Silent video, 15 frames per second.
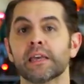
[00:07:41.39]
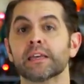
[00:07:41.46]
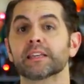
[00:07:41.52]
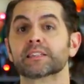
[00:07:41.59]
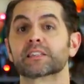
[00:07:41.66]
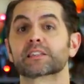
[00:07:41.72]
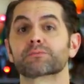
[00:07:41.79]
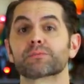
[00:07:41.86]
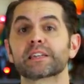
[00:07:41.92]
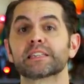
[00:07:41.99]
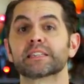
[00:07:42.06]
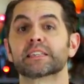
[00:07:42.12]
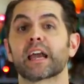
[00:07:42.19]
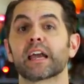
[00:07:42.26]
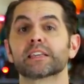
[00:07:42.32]
is three
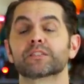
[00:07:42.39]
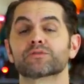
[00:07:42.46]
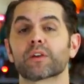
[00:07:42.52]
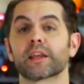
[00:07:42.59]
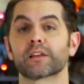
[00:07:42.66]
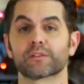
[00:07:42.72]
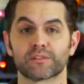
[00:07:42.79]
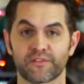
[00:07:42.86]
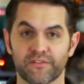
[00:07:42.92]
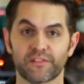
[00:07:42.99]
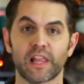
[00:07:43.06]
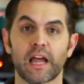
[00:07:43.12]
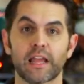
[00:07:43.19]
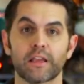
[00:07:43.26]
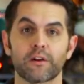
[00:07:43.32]
Sky Strikers
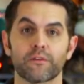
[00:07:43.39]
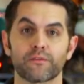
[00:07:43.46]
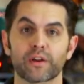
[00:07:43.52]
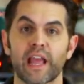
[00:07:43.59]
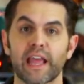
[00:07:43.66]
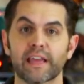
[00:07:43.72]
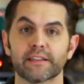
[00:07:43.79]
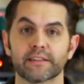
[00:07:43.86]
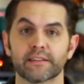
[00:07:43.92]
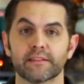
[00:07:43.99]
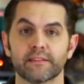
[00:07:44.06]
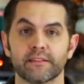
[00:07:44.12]
flying overhead.